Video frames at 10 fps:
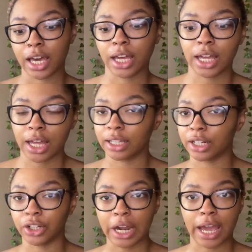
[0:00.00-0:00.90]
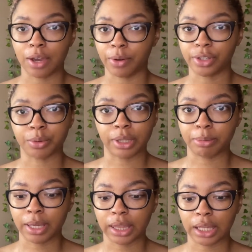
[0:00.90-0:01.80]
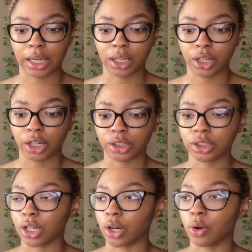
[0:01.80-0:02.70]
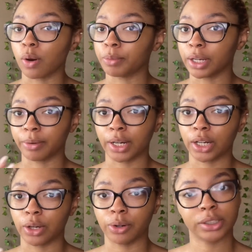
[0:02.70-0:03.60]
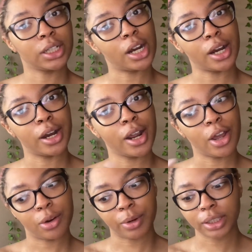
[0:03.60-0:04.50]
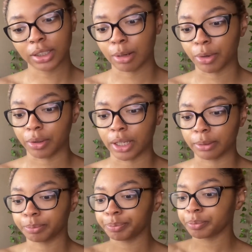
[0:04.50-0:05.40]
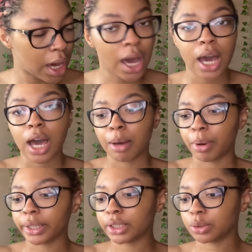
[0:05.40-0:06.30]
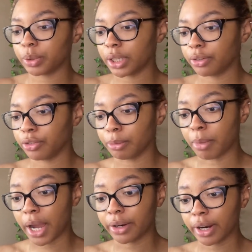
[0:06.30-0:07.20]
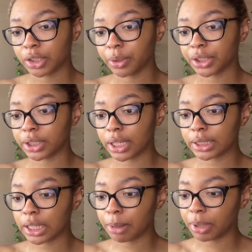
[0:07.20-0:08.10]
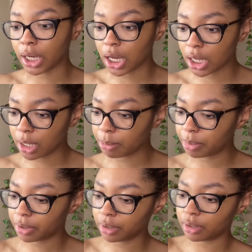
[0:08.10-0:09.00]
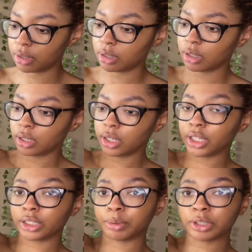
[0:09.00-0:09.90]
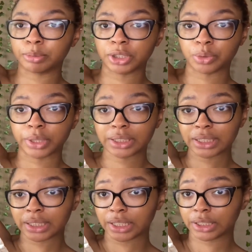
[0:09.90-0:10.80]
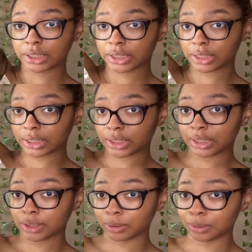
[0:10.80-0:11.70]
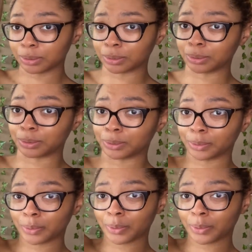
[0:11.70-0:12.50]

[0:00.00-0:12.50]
getting your Aggie ring is a really big thing here, so I'm getting ready to go to her ring ceremony. I bought this wig for my graduation that's coming up. It's supposed to be 26 inches. Ooh.